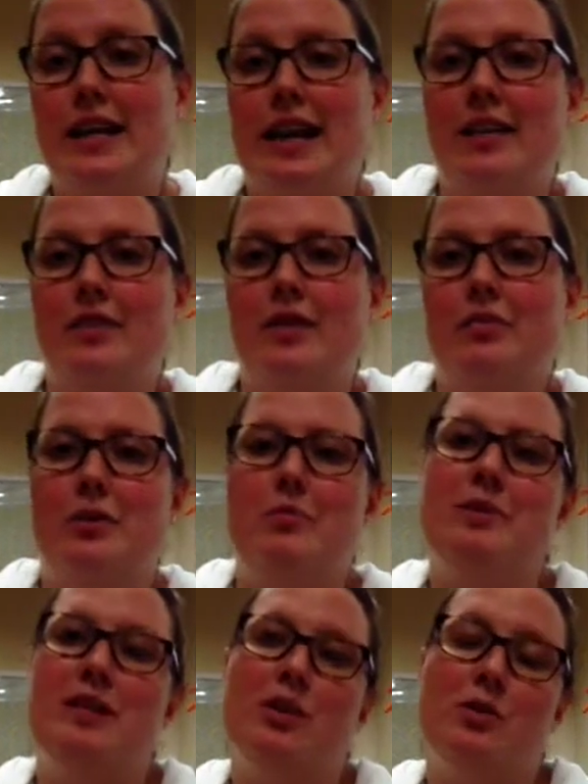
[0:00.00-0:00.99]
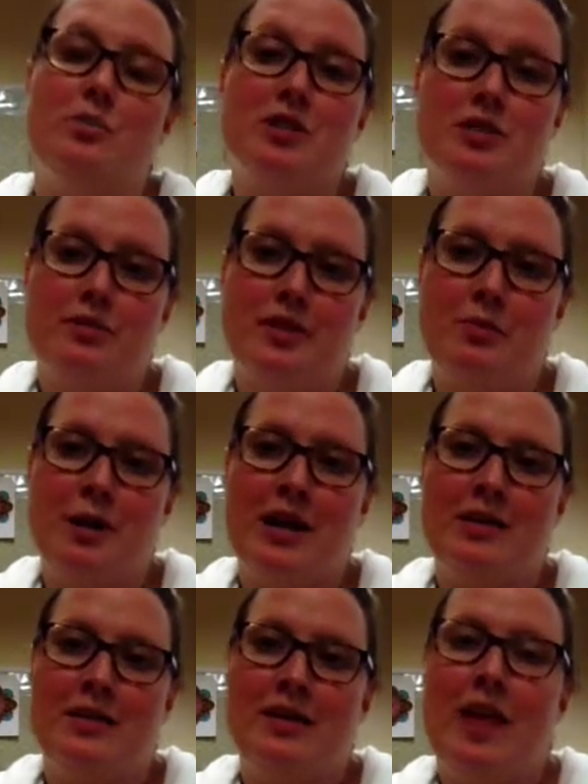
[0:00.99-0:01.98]
get out of their rooms and go observe someone
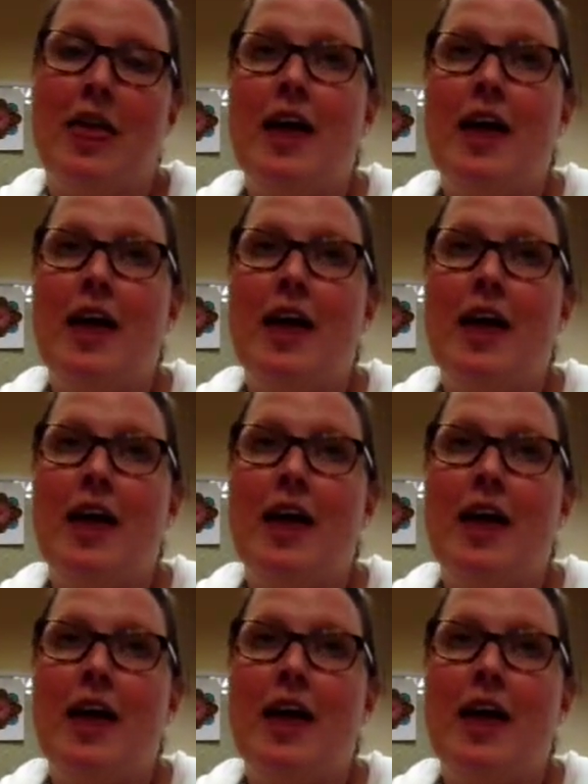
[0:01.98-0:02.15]
else,